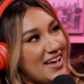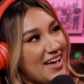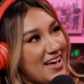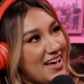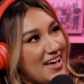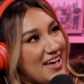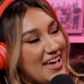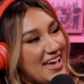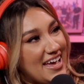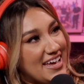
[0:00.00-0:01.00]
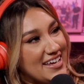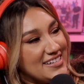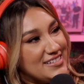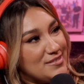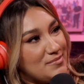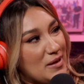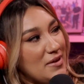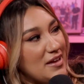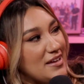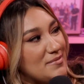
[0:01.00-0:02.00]
And
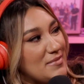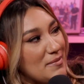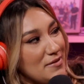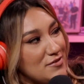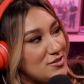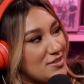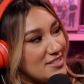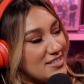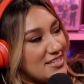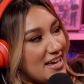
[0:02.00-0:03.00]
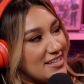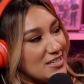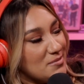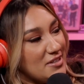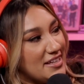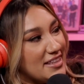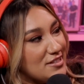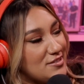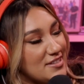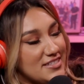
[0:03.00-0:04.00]
maybe even 2010, something like
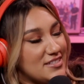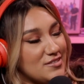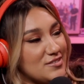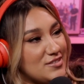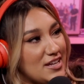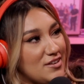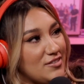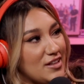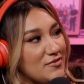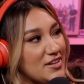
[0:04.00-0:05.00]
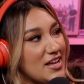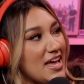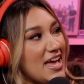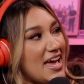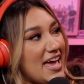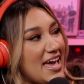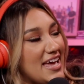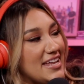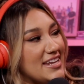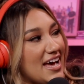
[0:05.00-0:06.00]
that, 2010 or 11.
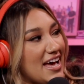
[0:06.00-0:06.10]
And